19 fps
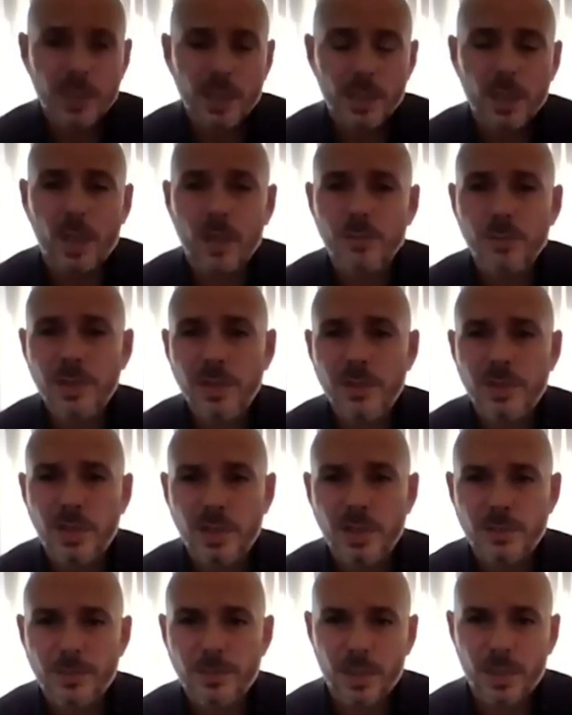that caused me to
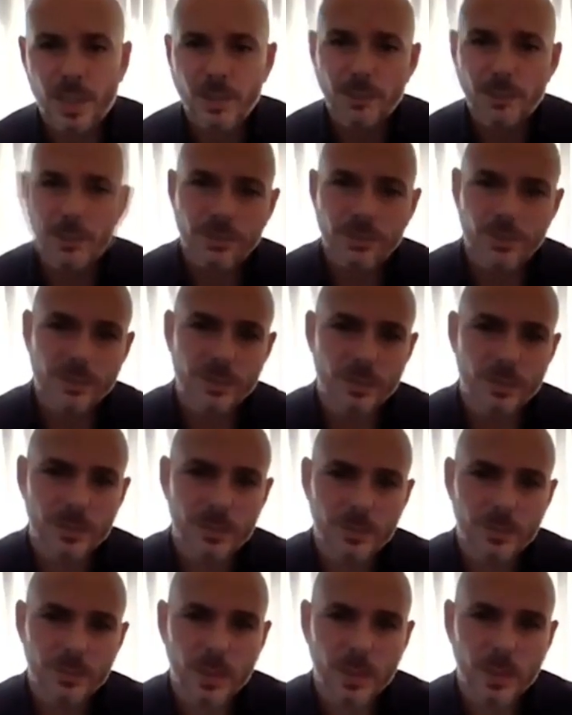change my life was just when
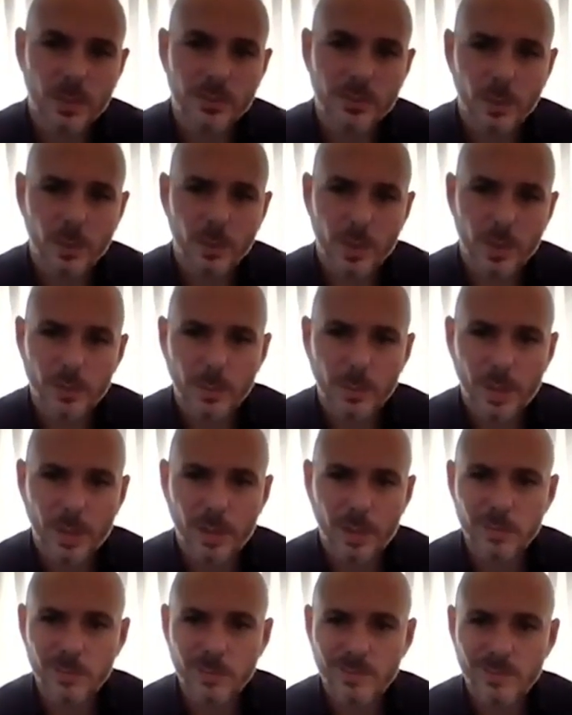I was about
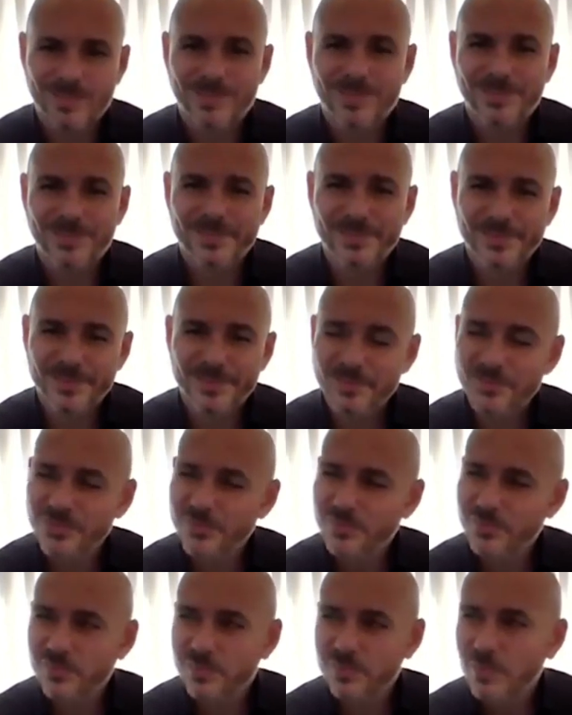
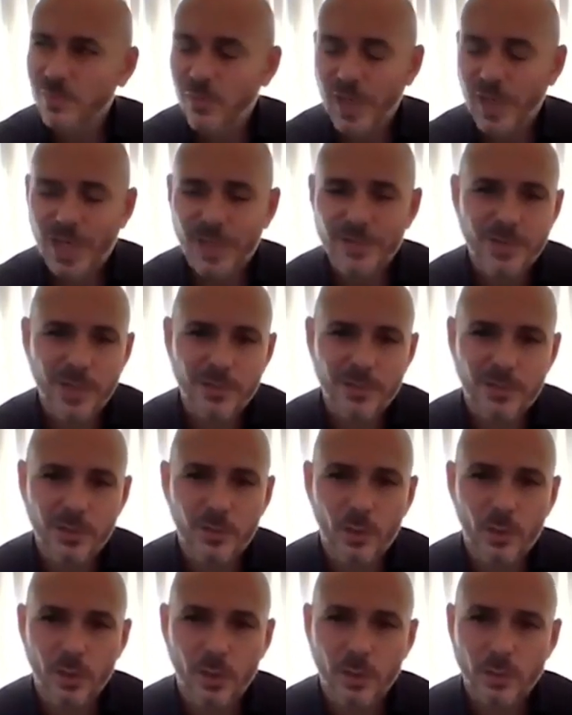5-6 years
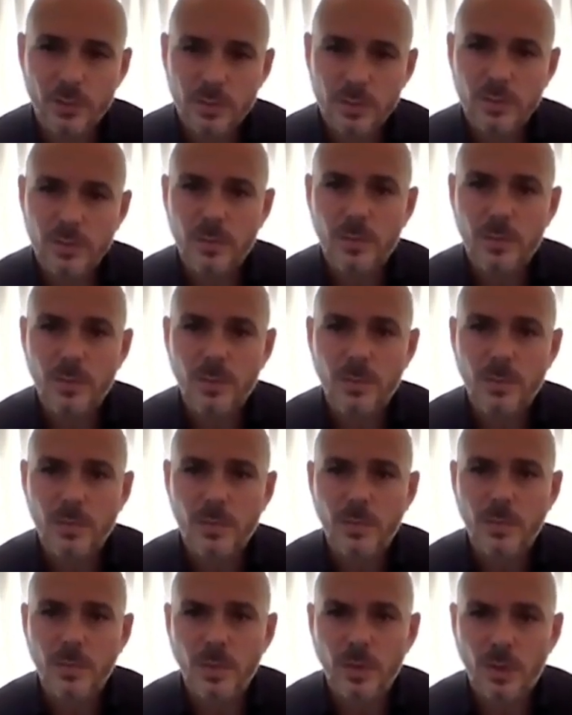old. You
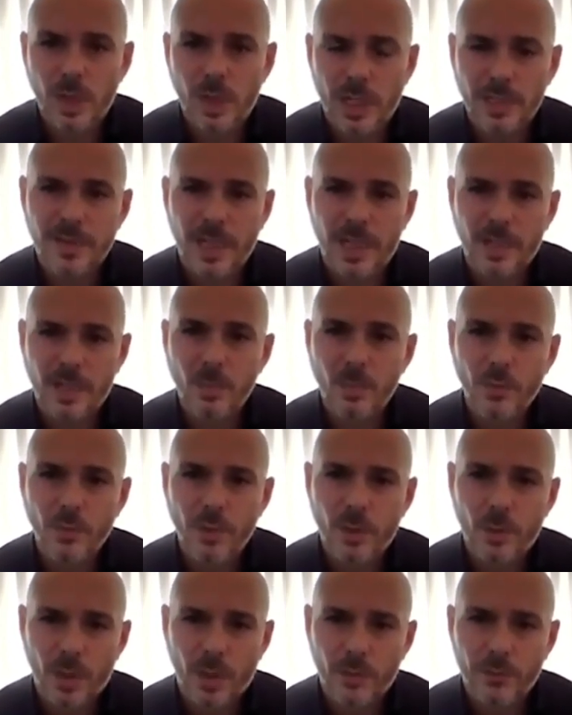know, I got tired of moving
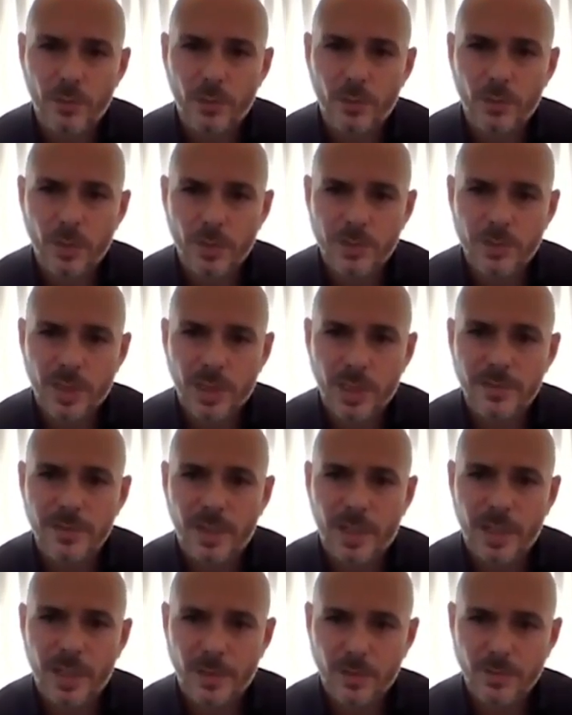around so much. I got tired
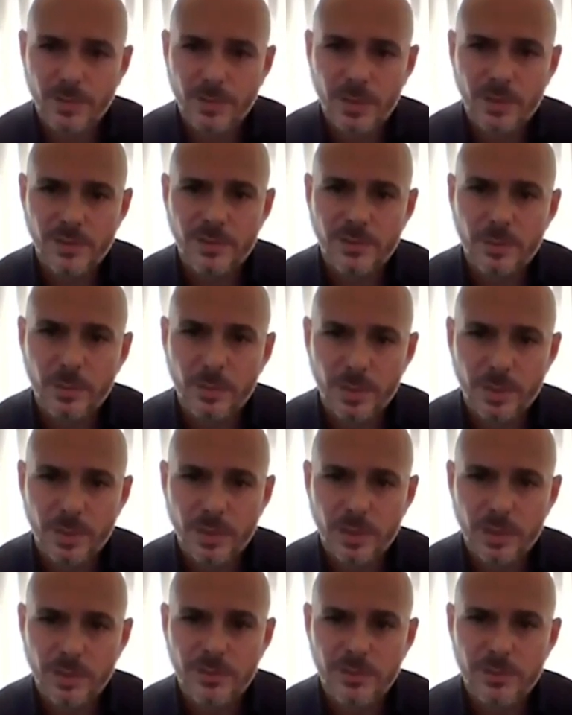of the instability, the
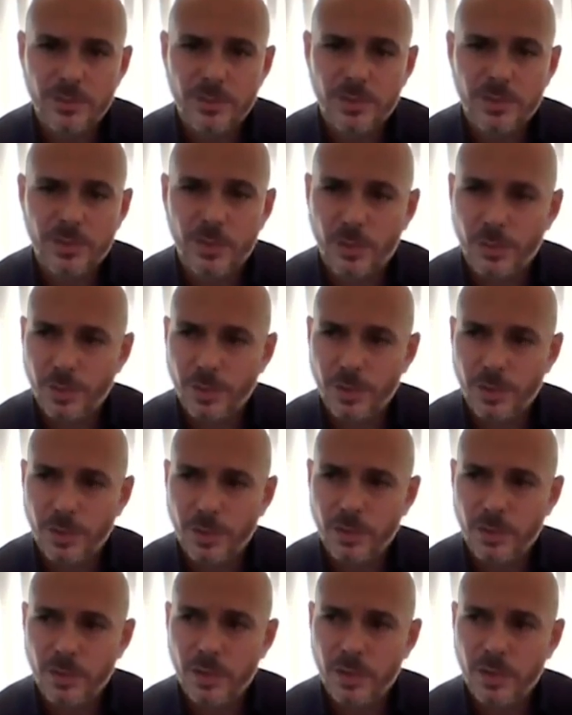security,
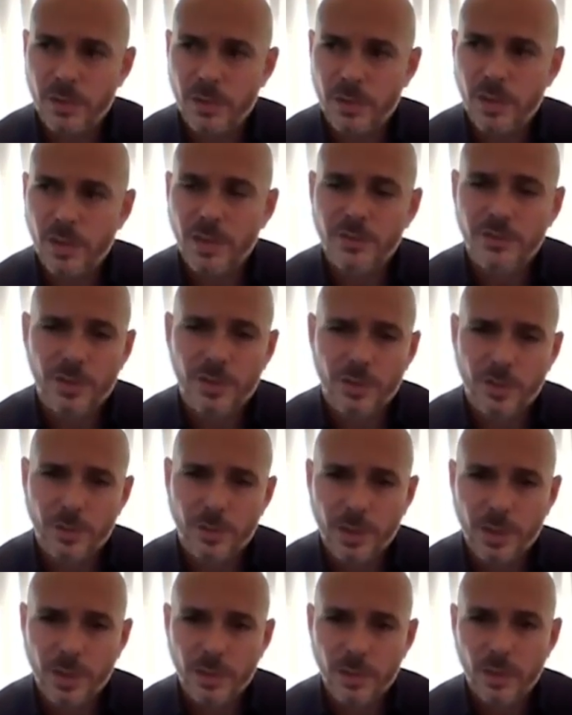the insecurity, and
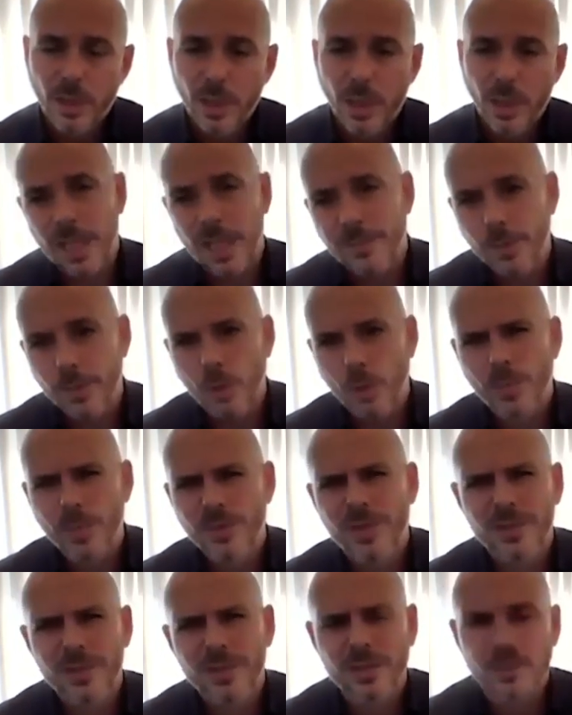having no
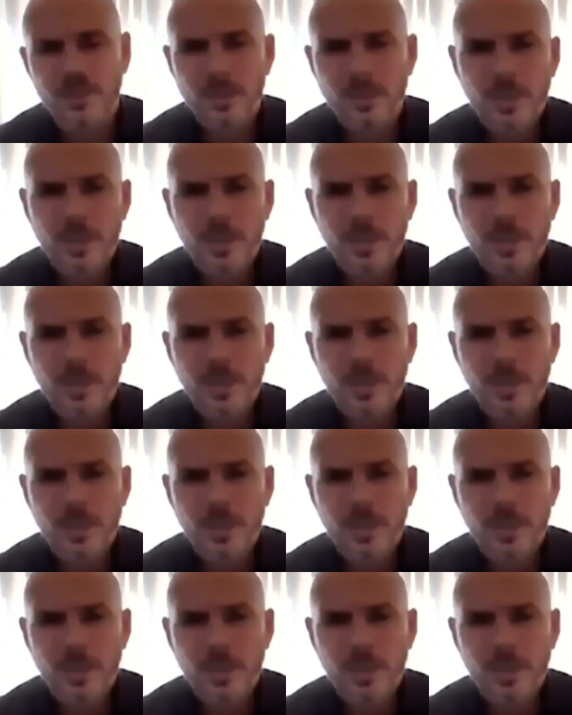protection.